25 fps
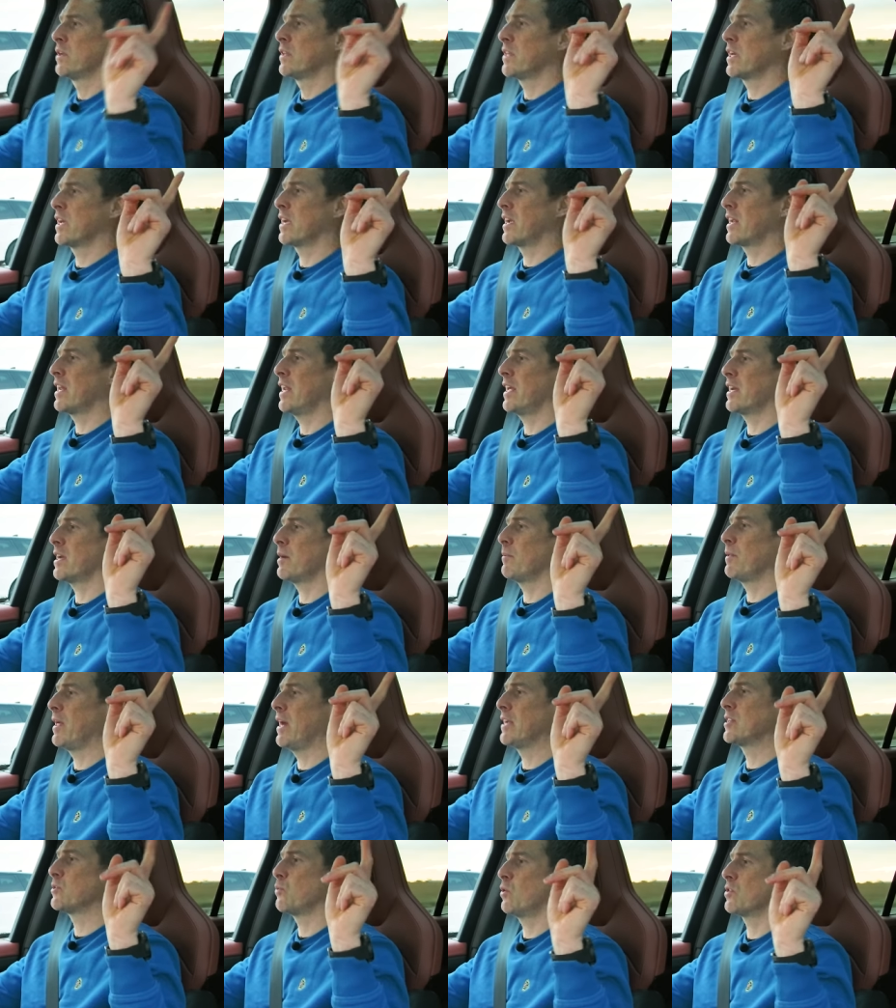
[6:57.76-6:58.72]
You can click over
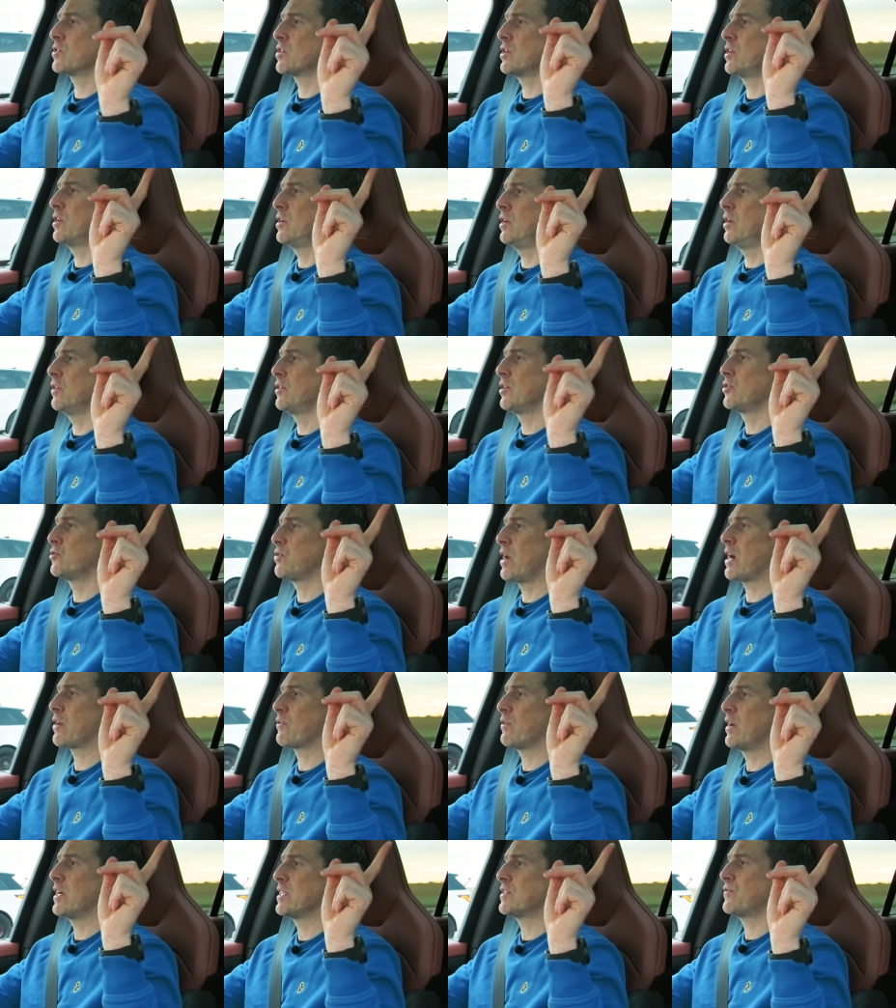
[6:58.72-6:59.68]
there to watch another
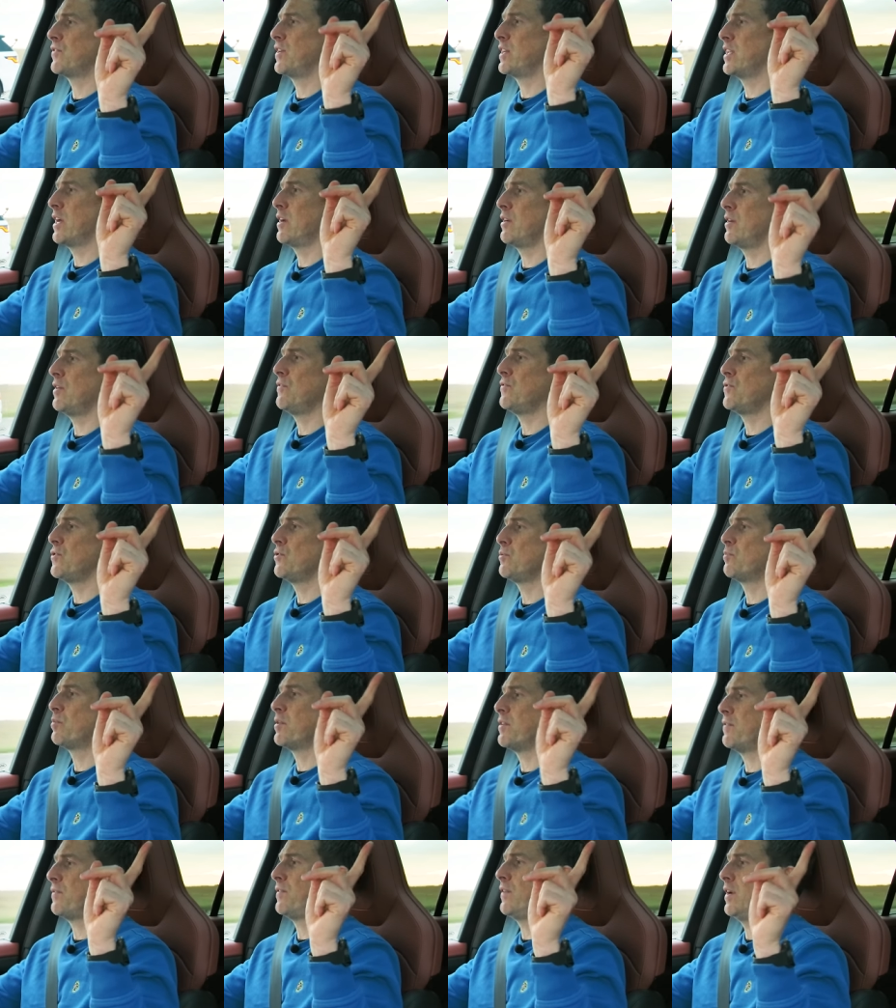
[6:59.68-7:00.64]
drag race video if you
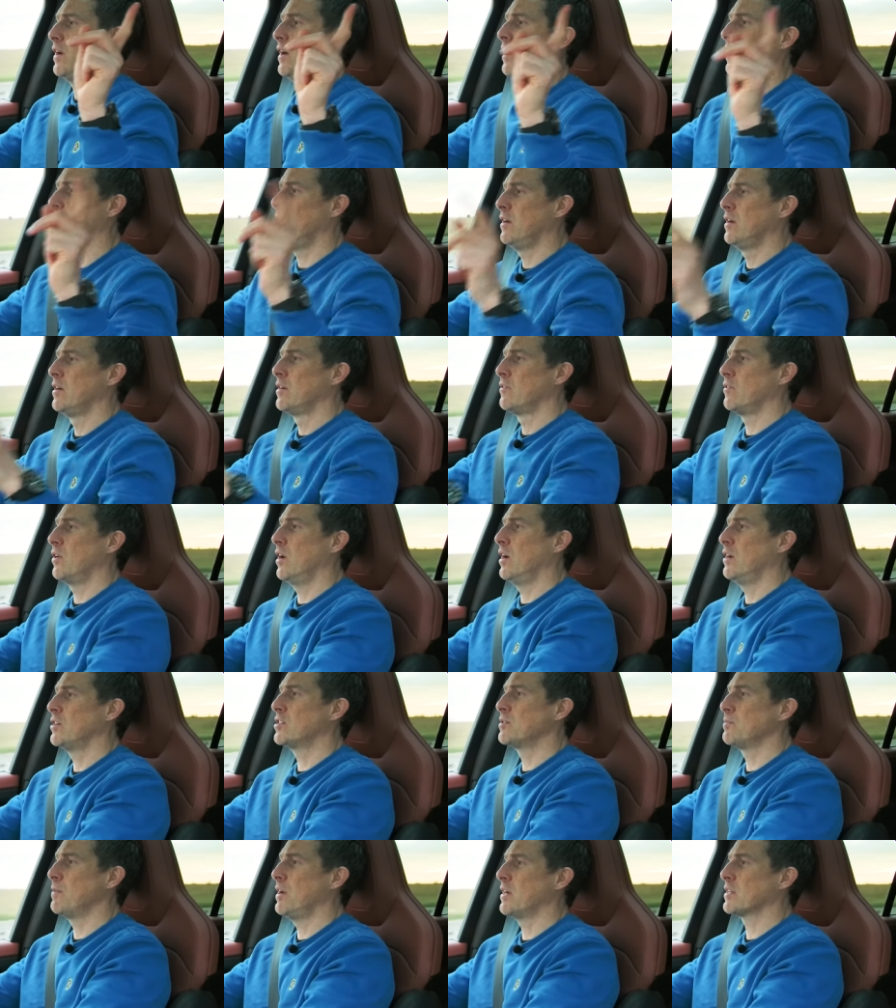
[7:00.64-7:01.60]
prefer.
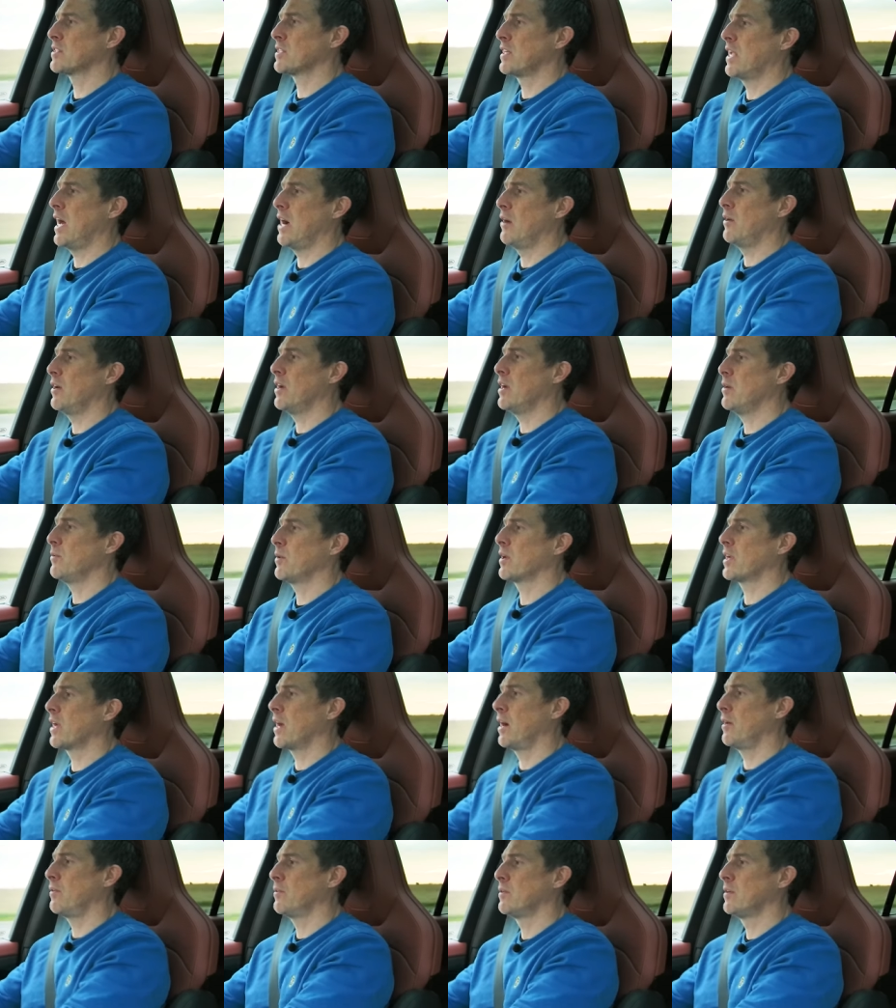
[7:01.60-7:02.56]
100 miles an hour, here we
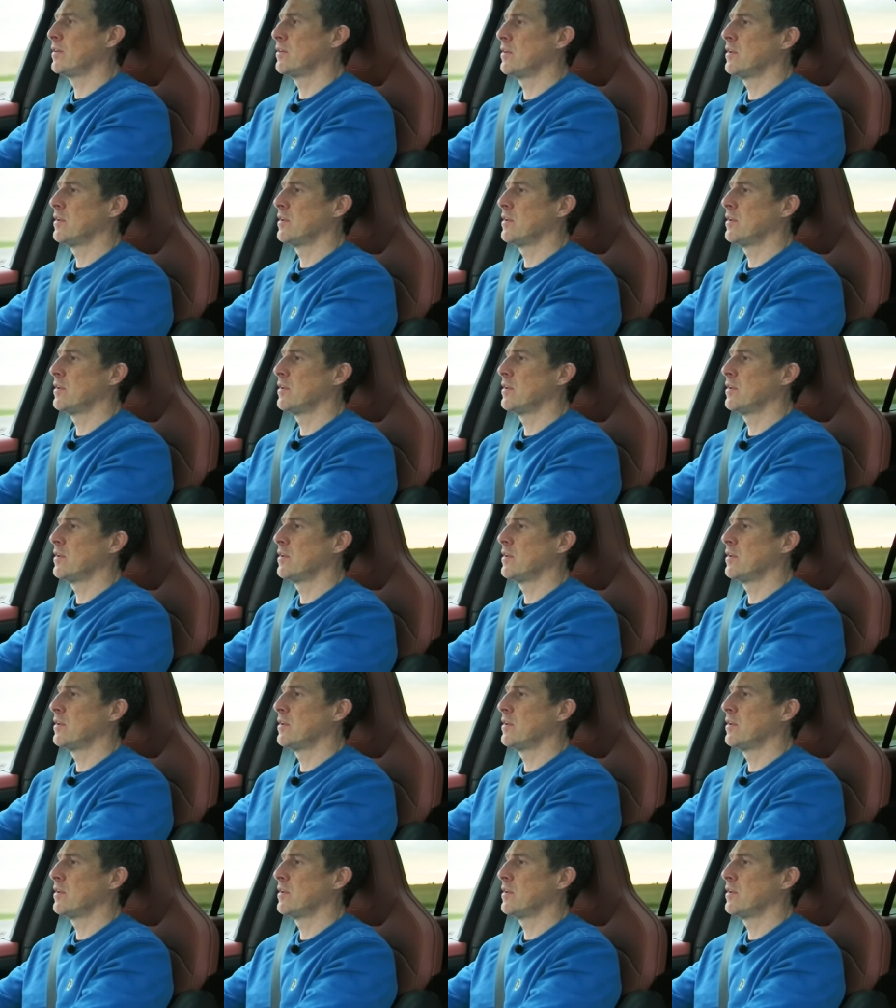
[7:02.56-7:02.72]
go.